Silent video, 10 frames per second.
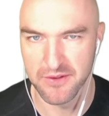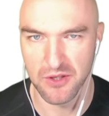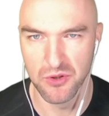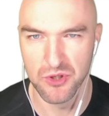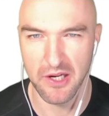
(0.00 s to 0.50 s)
So
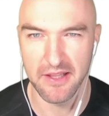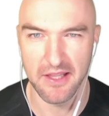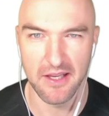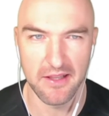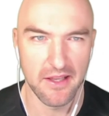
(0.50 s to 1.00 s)
usually
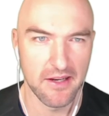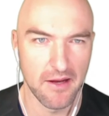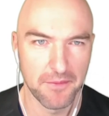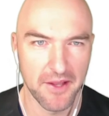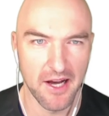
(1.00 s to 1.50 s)

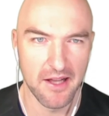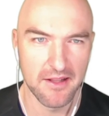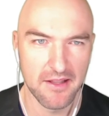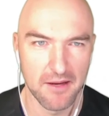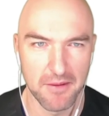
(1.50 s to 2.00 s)

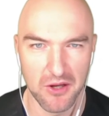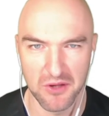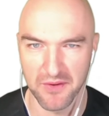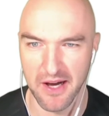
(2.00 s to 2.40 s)
the amount of